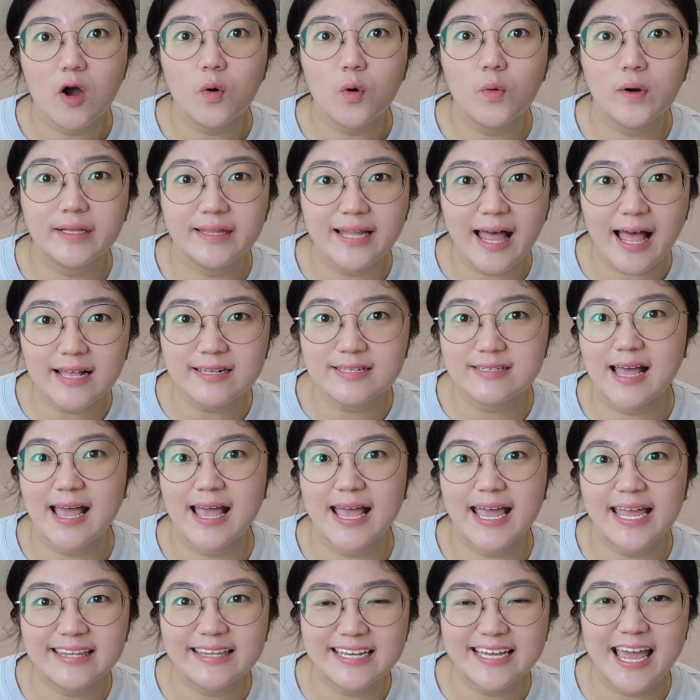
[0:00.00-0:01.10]
or nouns that
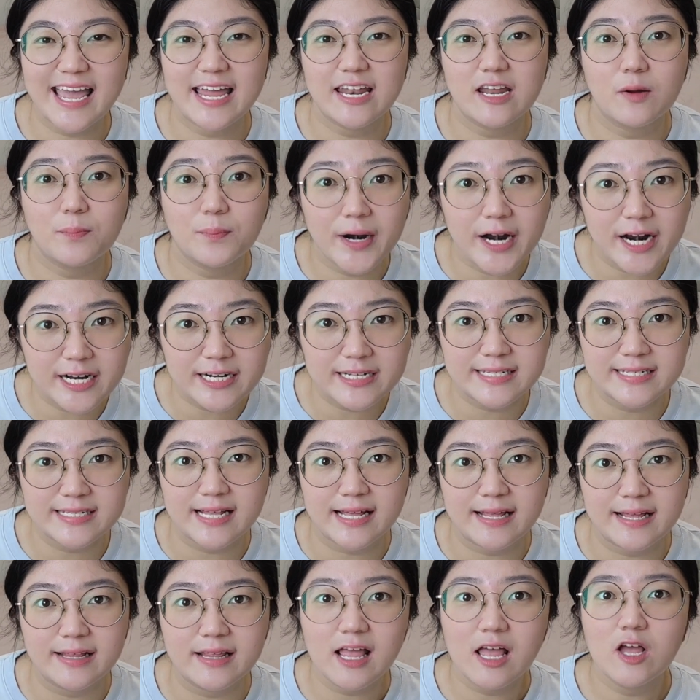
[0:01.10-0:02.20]
indicate a
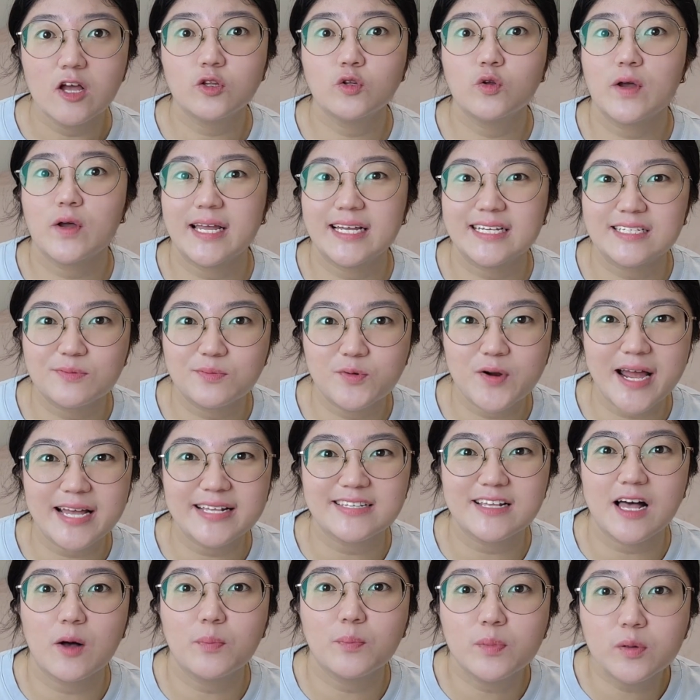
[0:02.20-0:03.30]
person to
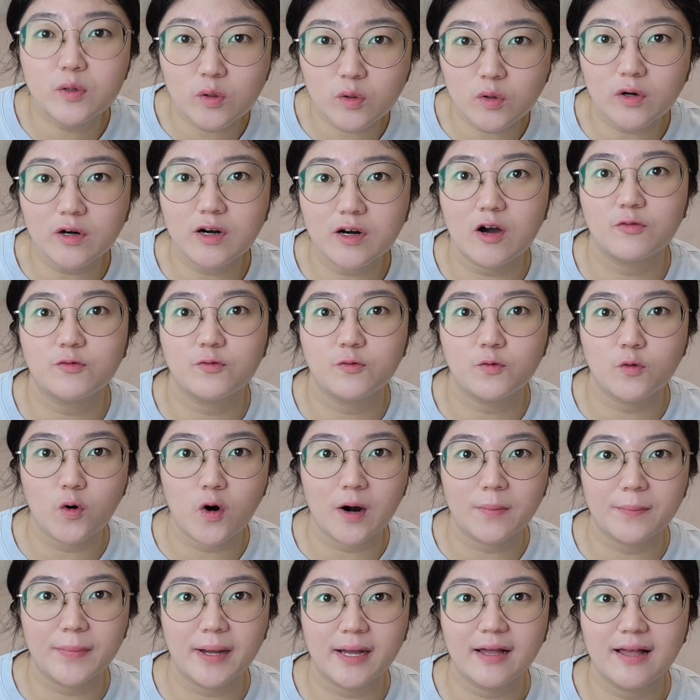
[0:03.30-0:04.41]
express a plural
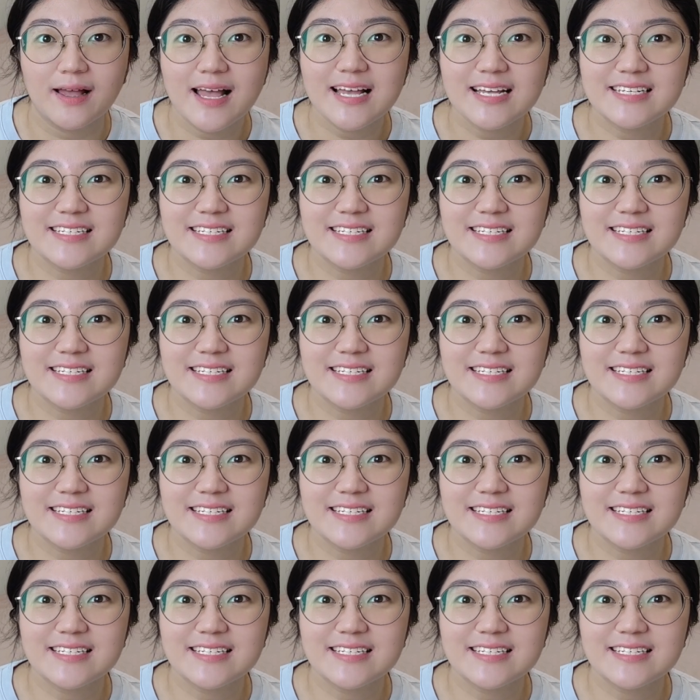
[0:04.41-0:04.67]
form,